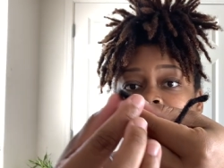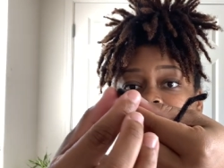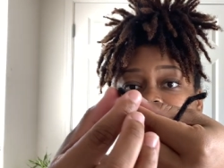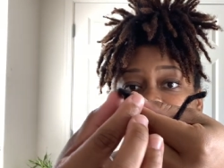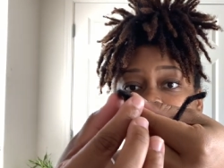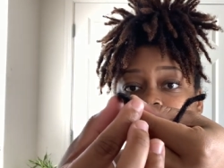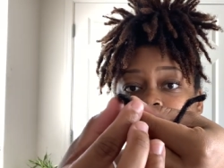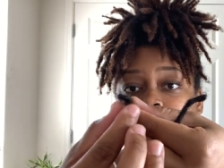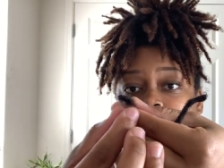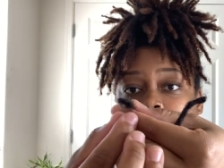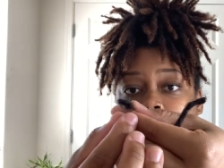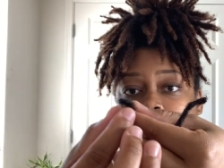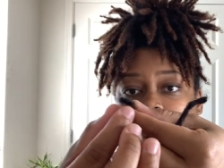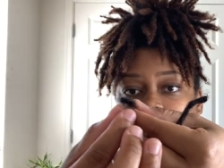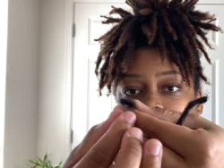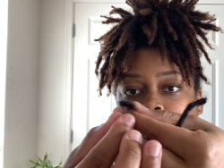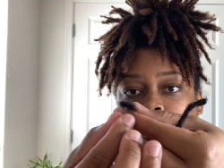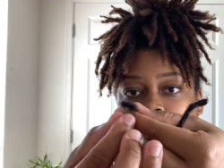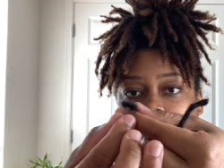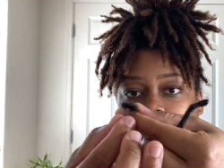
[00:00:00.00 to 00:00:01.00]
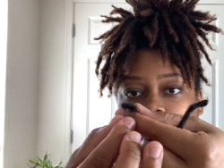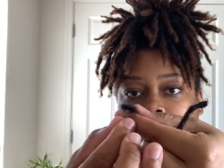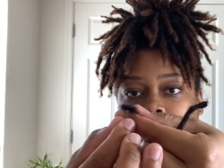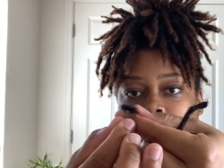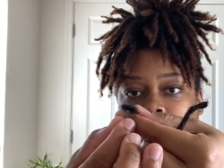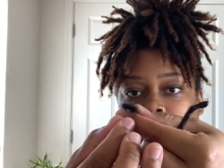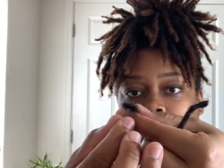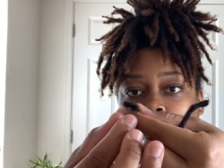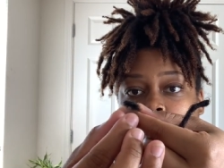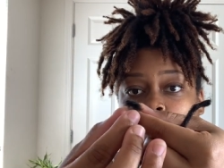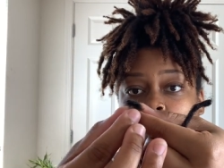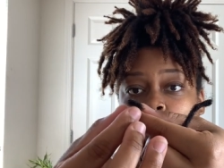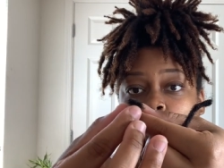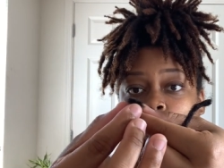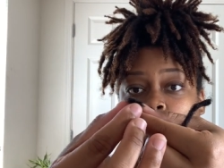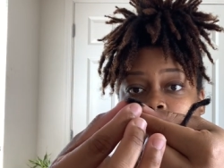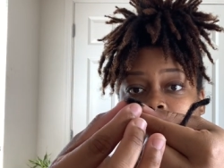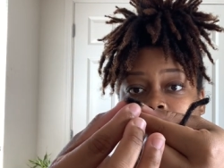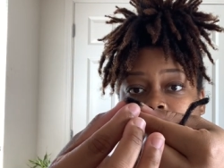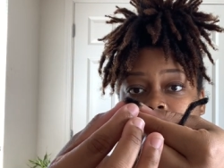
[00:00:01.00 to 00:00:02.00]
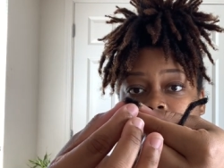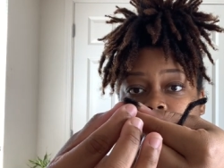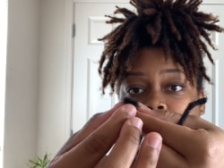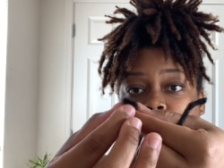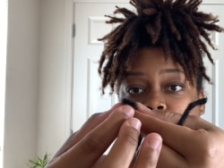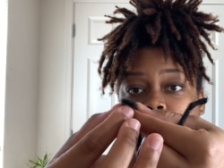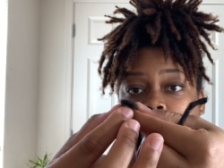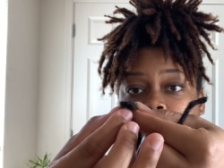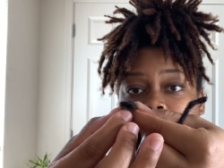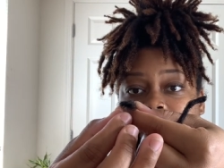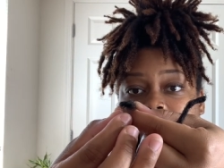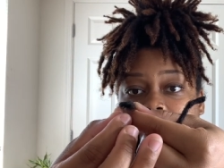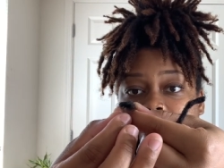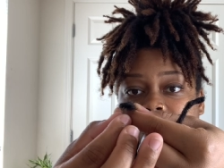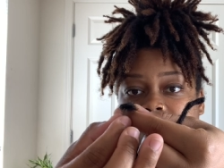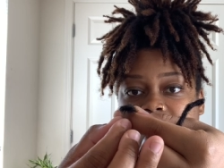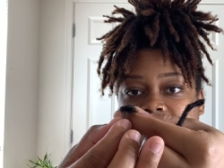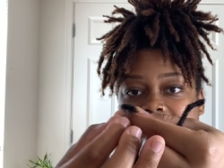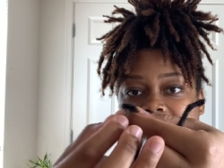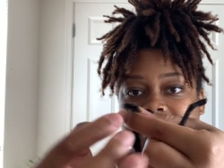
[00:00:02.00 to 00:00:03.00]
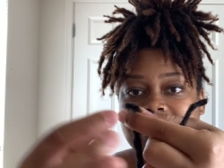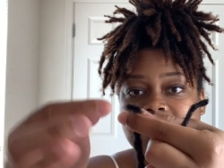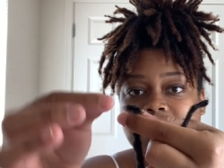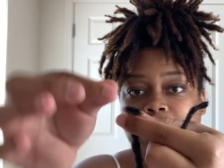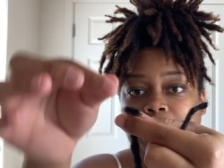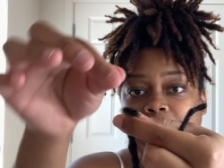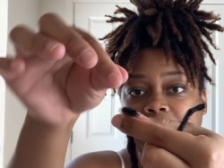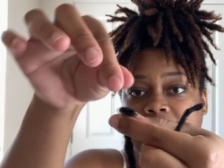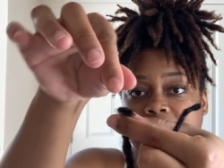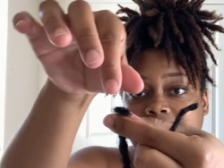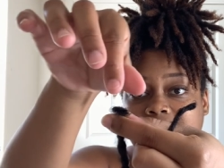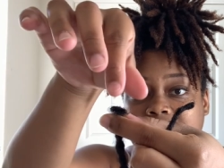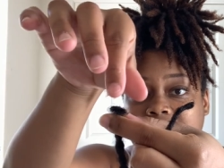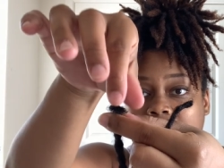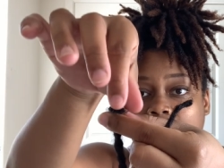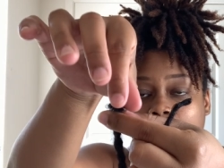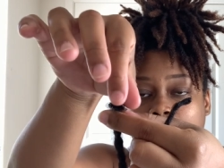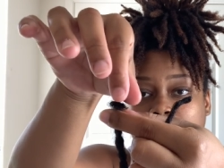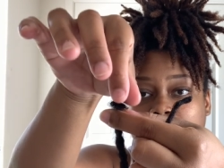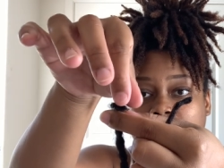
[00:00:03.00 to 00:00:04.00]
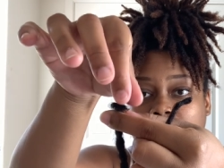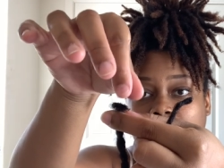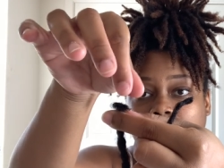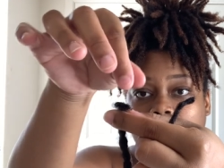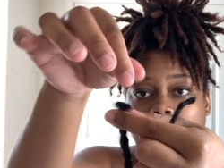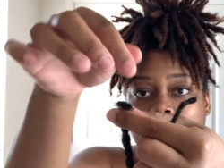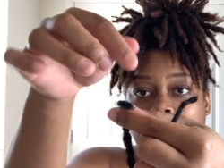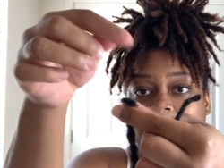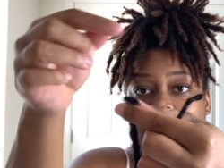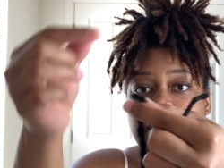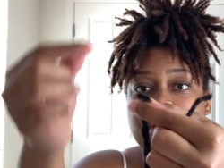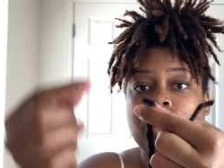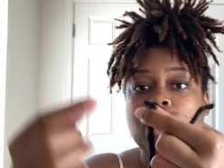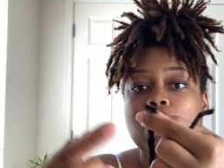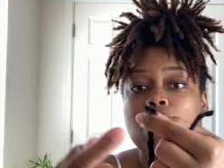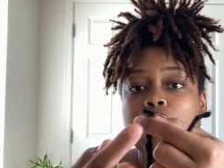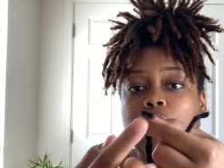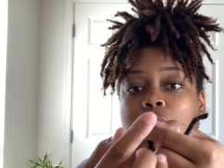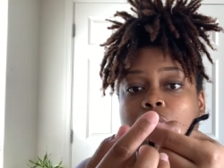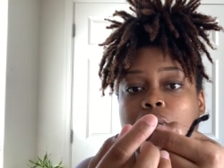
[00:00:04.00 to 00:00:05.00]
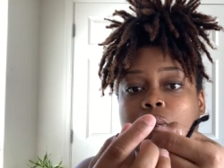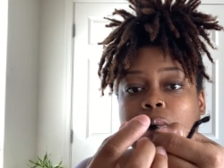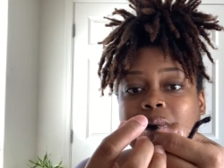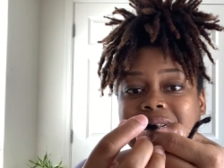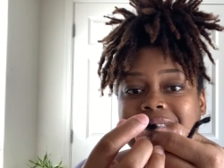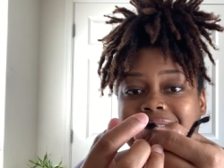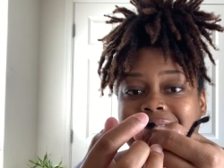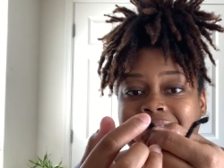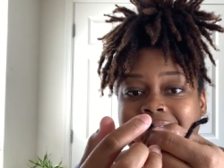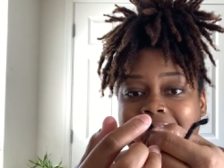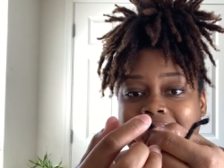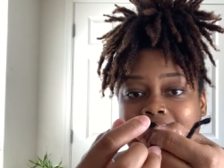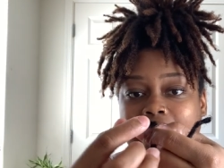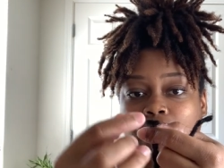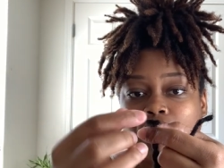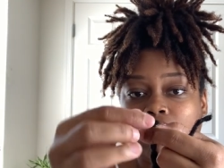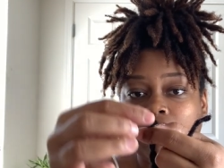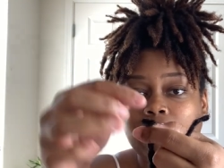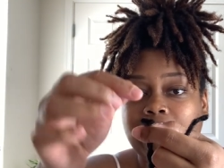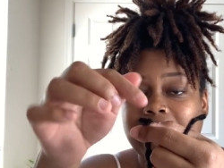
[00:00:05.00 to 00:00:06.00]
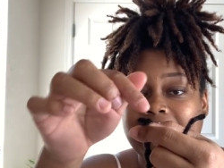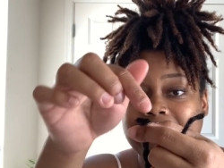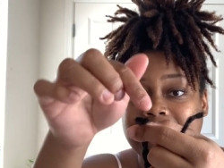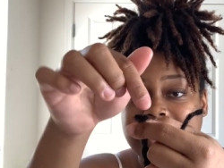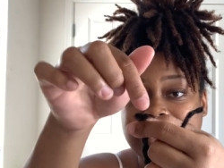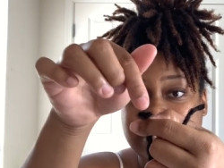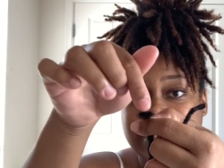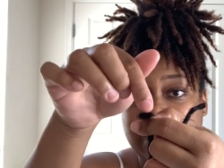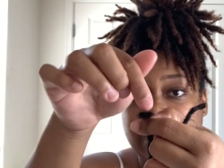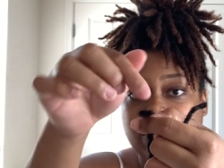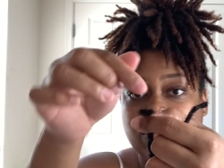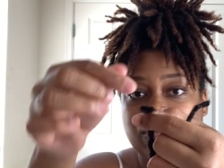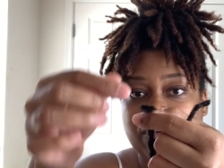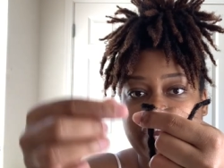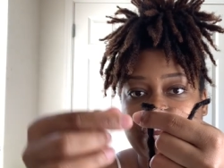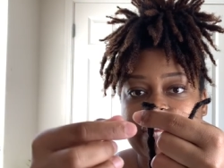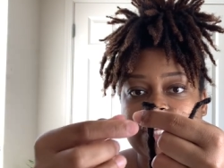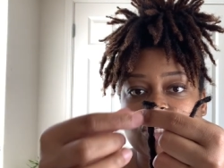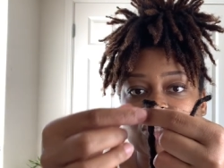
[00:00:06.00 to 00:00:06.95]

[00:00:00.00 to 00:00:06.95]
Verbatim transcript: The bottom part was growing out faster, but the top of the lock was not growing at the same rate.